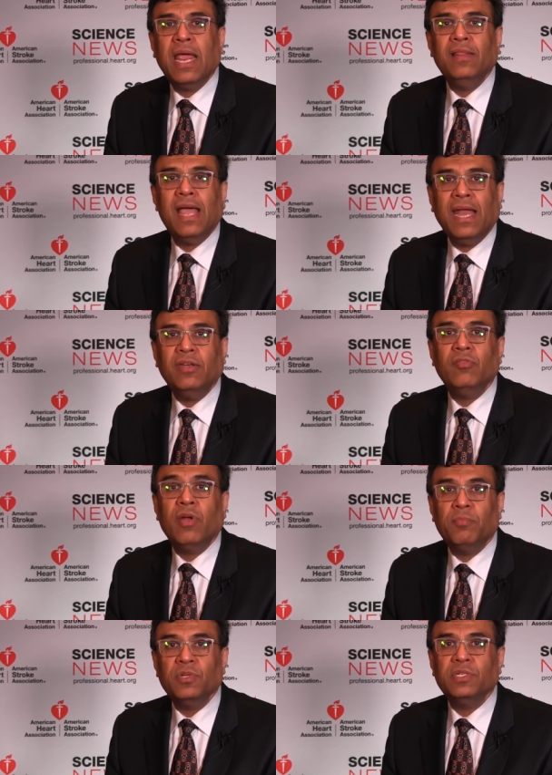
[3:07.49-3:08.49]
and that
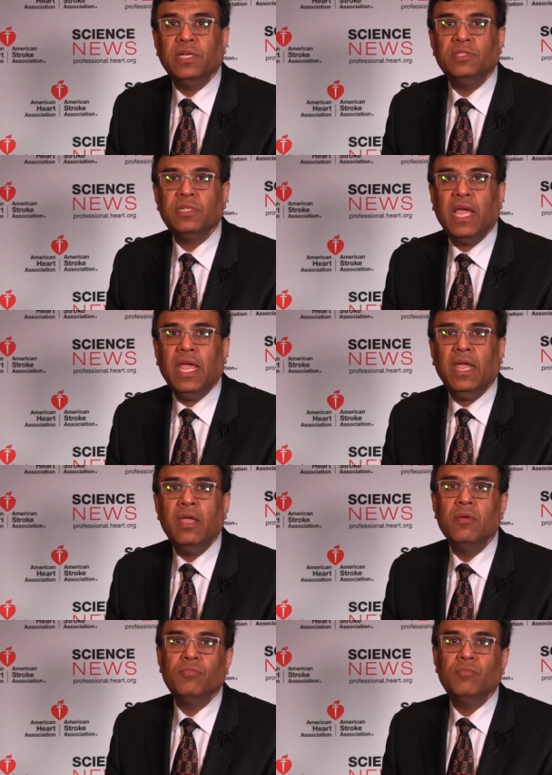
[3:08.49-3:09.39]
represents a